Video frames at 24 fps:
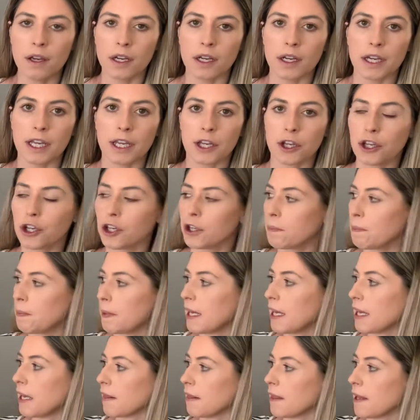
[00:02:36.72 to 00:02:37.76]
It could
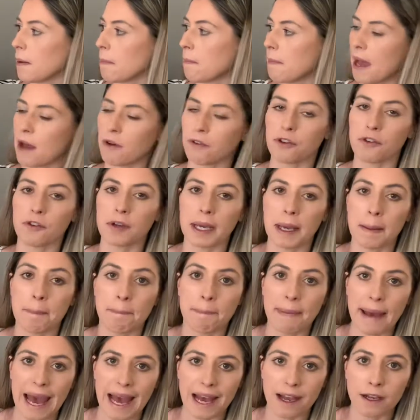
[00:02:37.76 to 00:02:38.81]
be the amount you get
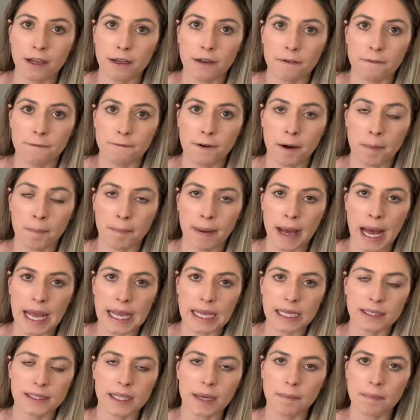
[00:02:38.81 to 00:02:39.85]
back from
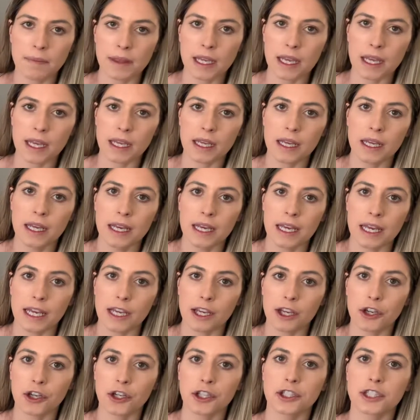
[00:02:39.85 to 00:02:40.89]
buying something.
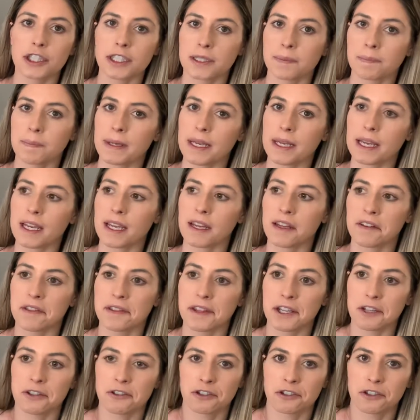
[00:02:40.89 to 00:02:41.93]
It could just be
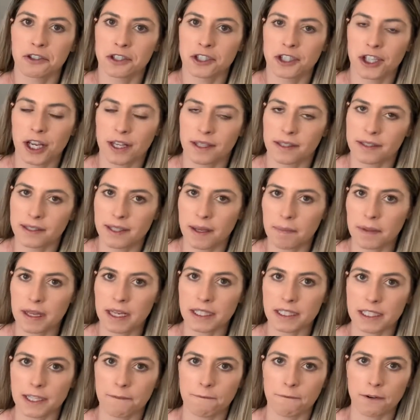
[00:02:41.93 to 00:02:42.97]
there's something
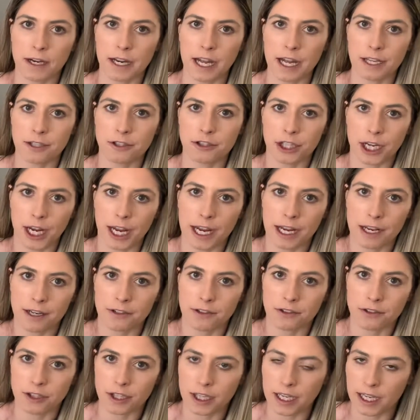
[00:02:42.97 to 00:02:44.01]
different, a
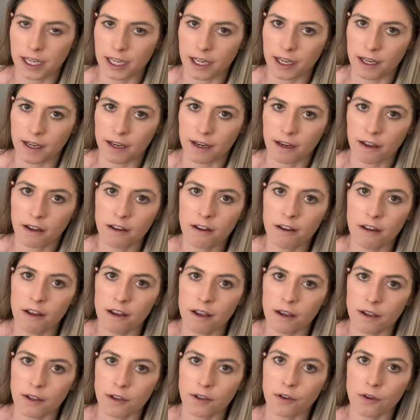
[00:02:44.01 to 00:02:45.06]
change in
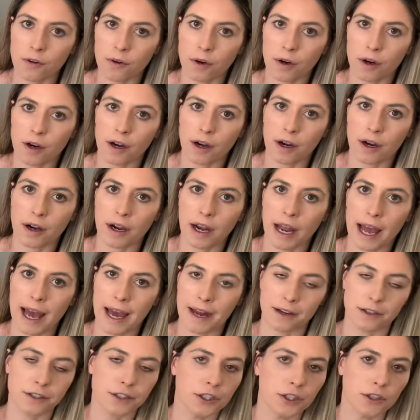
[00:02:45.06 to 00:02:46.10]
your
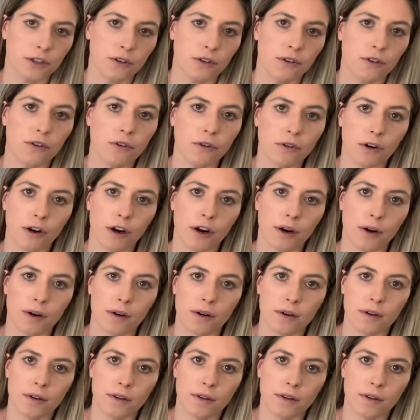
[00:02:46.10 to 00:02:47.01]
attitude, or